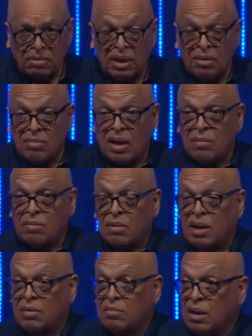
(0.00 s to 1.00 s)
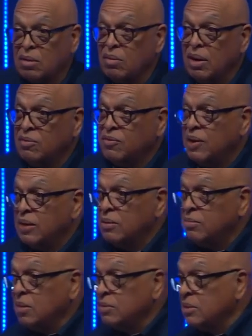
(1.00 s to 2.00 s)
My, my, my, my
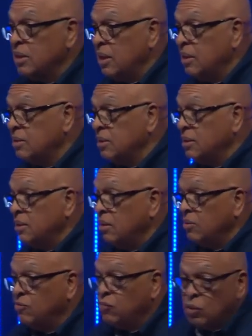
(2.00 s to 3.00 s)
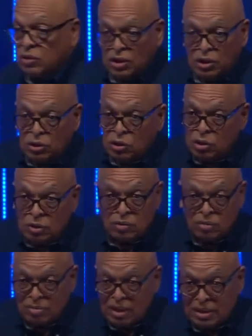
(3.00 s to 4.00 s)
grandfather Milton had, uh, you know, 14
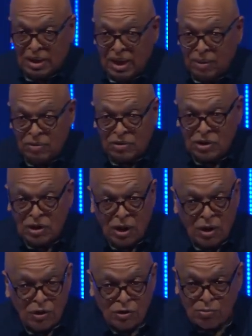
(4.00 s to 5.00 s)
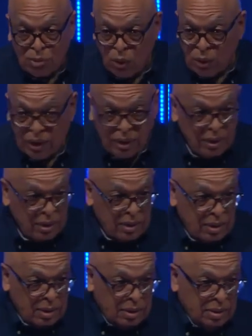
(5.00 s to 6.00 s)
children. My dad was the youngest boy
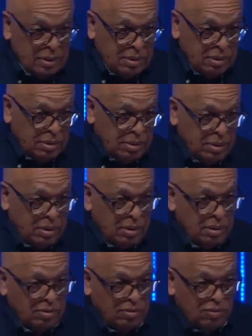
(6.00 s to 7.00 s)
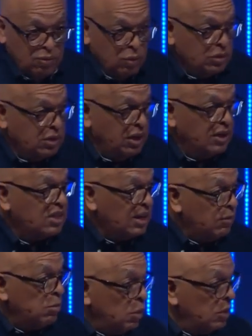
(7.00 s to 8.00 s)
of the 14,
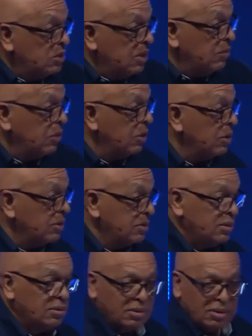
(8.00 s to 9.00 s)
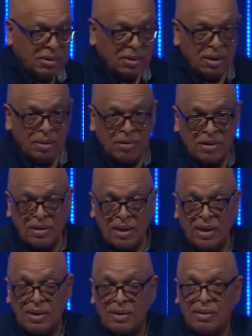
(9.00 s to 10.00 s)
seven boys, seven girls. How about
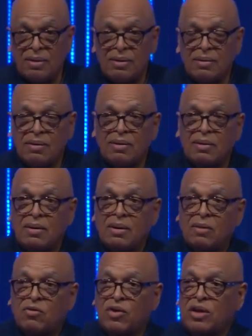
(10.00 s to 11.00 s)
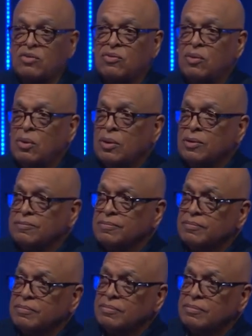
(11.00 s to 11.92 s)
that? Fast forward.